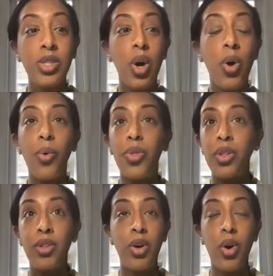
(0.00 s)
So
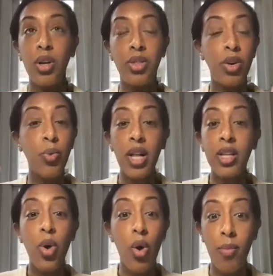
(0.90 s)
the
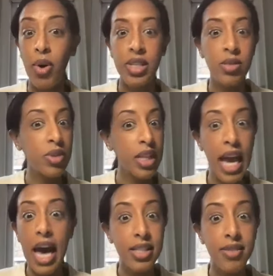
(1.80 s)
ghrelin hormone is really
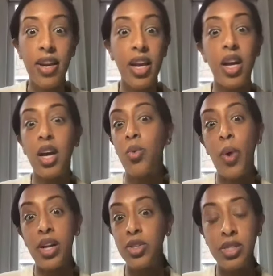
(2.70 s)
activated
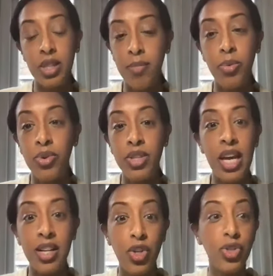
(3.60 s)
when you sleep
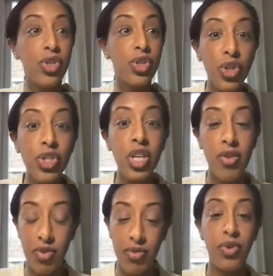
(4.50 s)
poorly and you're
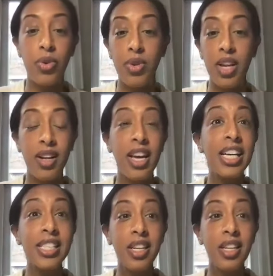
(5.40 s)
searching for food. And
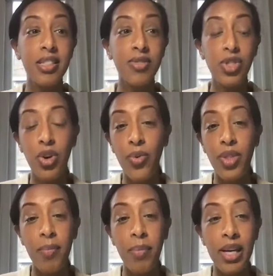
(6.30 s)
studies have shown
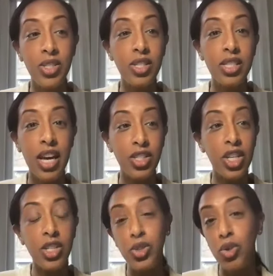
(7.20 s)
that patients actually
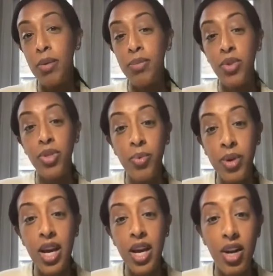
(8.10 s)
consume up to
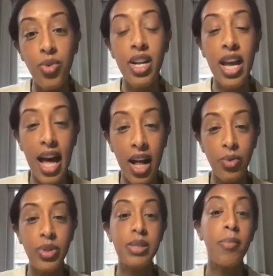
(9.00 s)
300
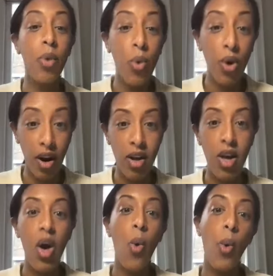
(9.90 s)
calories more
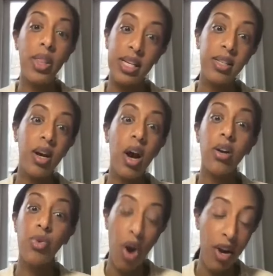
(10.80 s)
when they
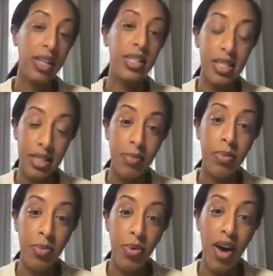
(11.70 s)
are chronically sleep
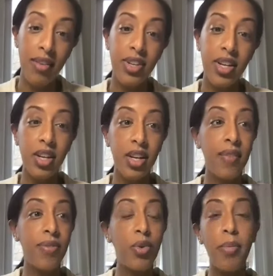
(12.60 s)
deprived. And
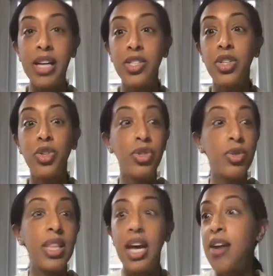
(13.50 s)
if you imagine you're
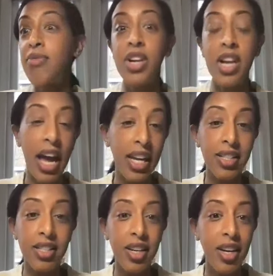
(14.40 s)
doing that every
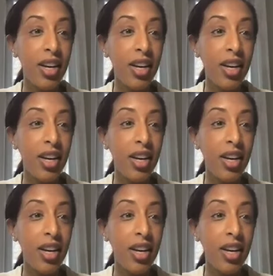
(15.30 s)
night